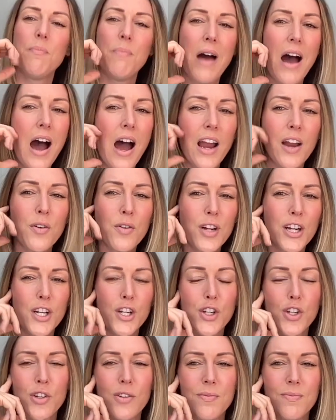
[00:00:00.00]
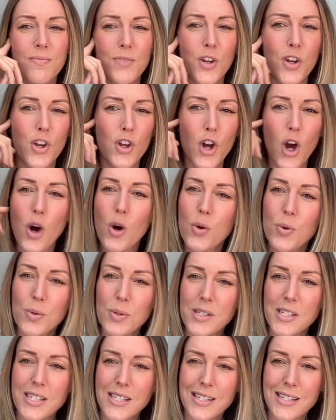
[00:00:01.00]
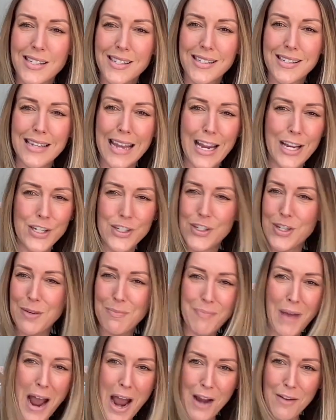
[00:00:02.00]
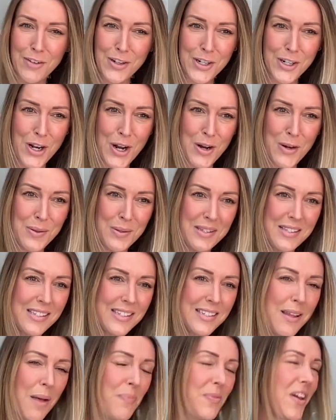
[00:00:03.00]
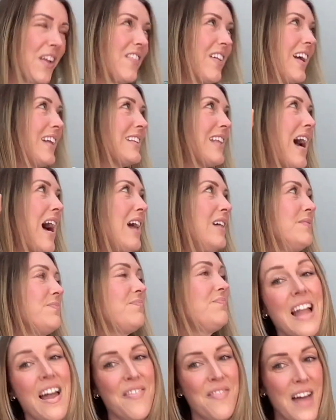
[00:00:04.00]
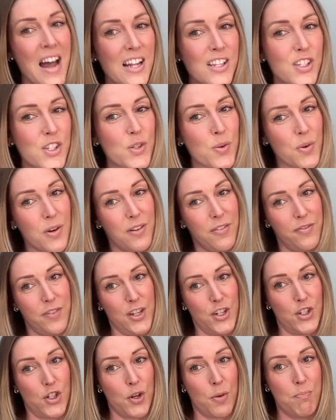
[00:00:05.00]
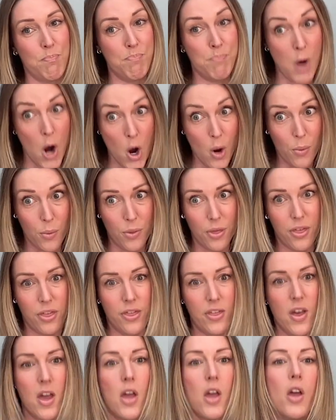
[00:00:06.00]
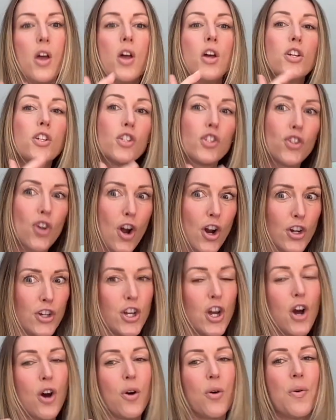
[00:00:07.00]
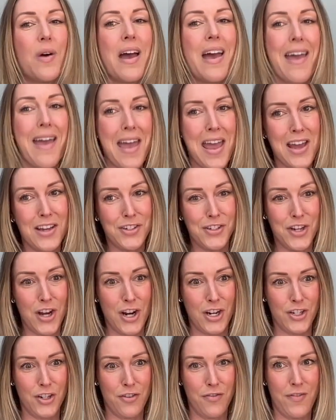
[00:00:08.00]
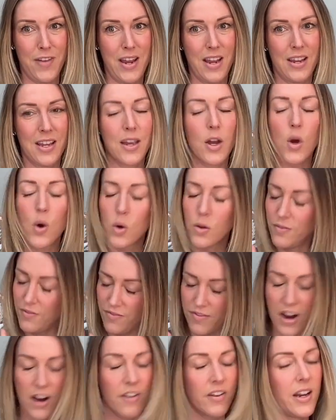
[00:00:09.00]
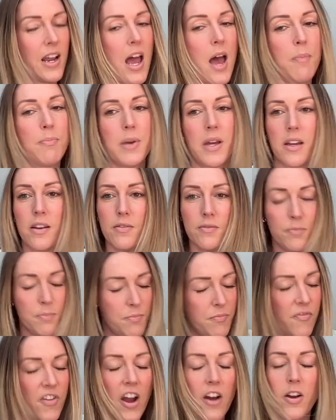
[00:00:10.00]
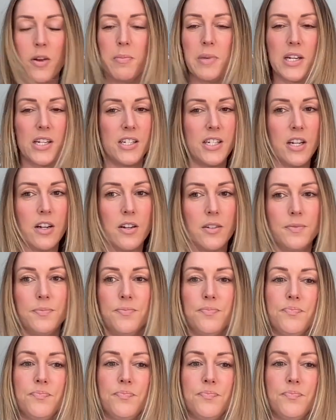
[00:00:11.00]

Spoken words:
pirate ghosts, ancient pirate ghosts, something like that. And that story featured both Sardo and Dr. Vink. Very epic, very big deal.